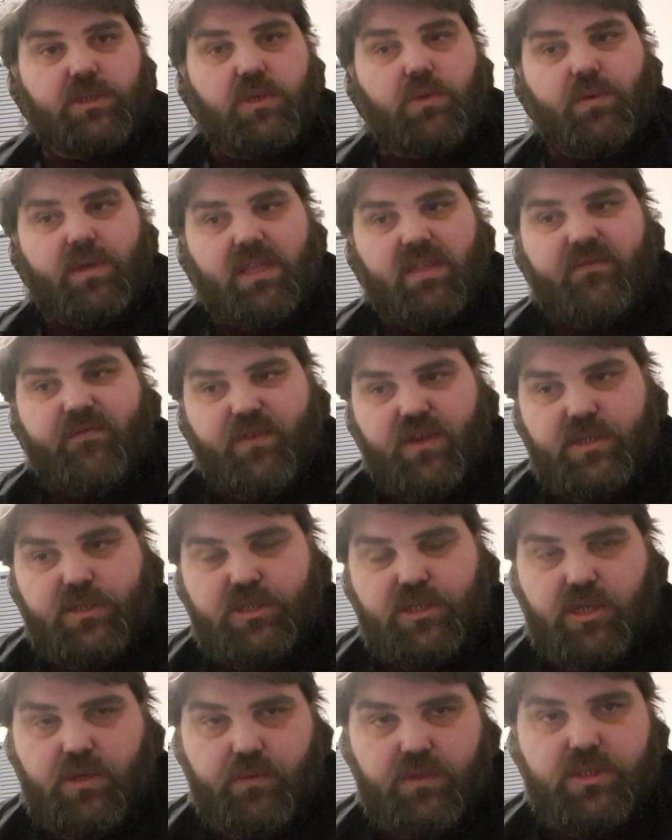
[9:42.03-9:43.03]
and you'll get your
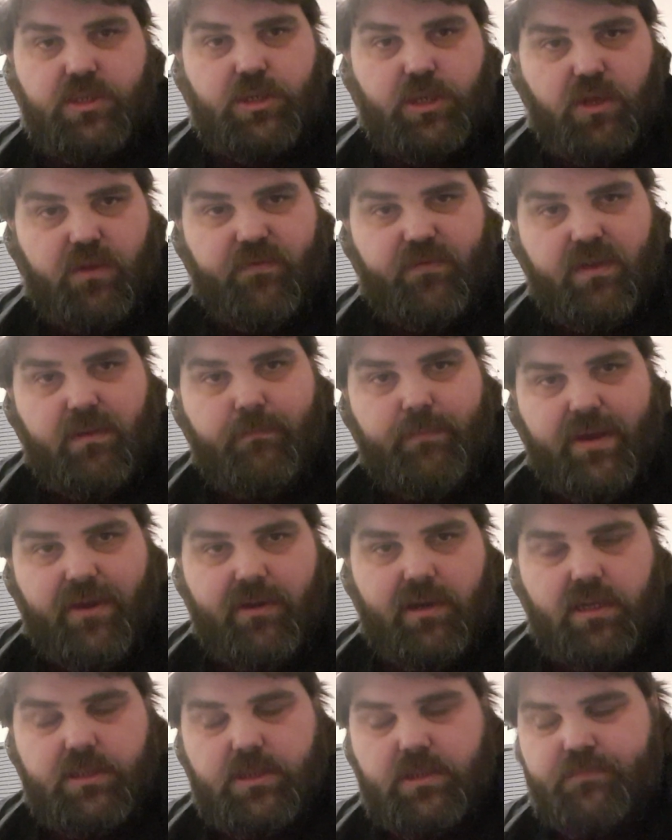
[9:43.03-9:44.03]
first 2, which is Goofy and
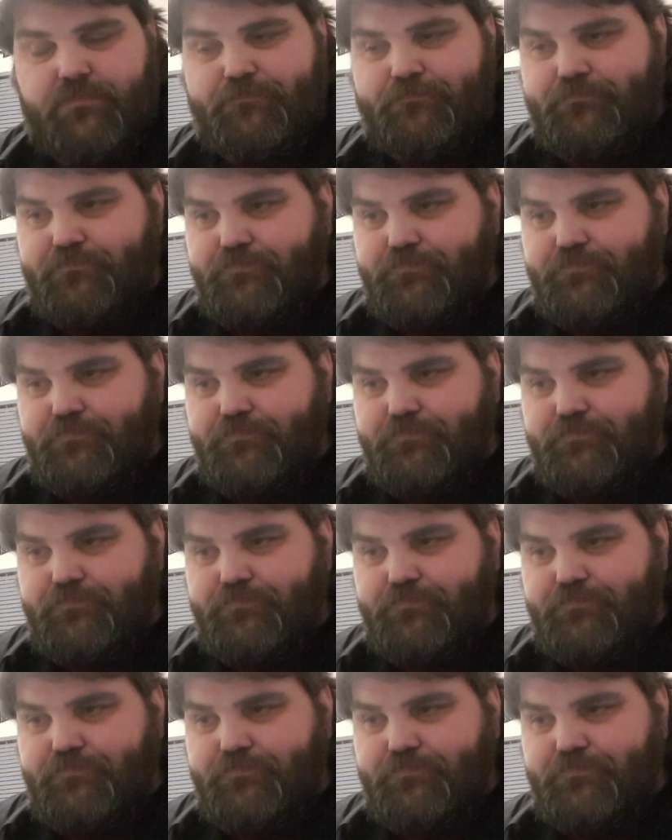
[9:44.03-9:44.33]
Berylaz.